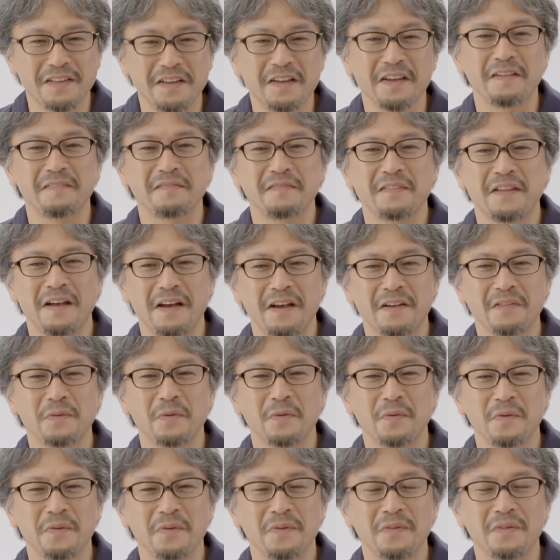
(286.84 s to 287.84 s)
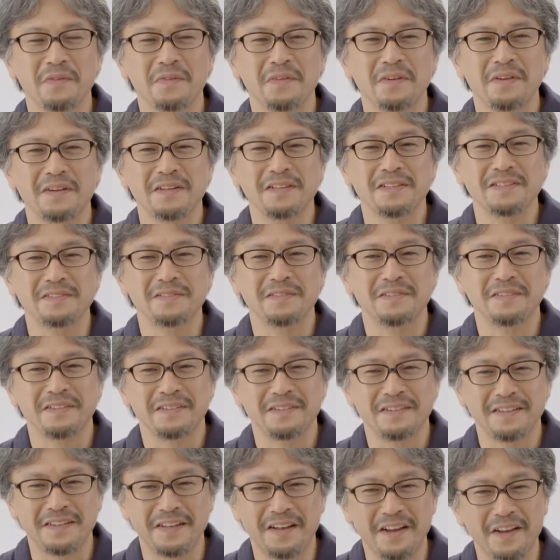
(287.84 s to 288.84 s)
And once the players make it all the
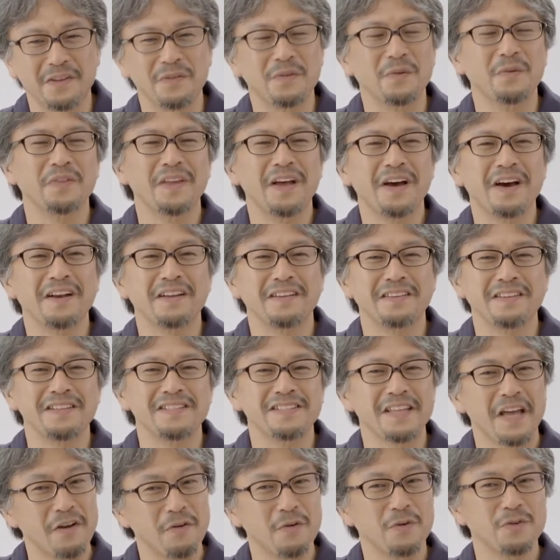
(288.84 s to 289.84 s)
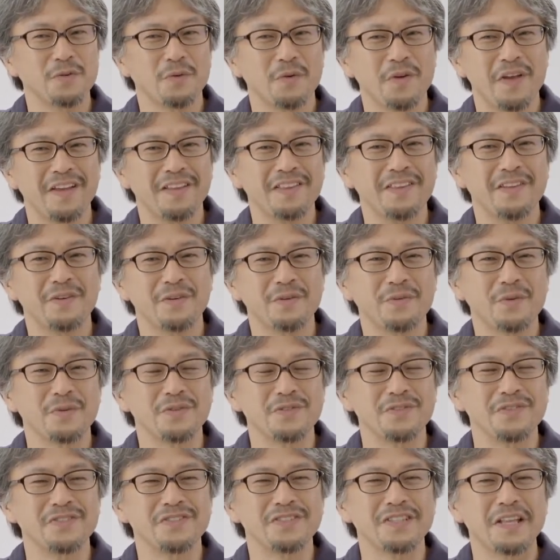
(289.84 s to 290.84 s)
way to the ending, I think they'll
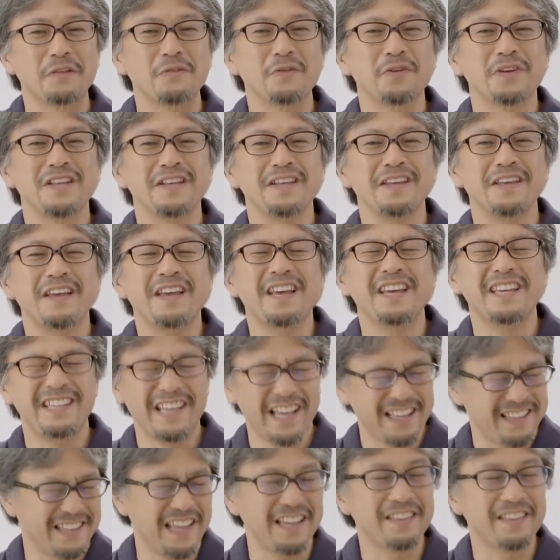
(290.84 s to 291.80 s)
really feel a sense of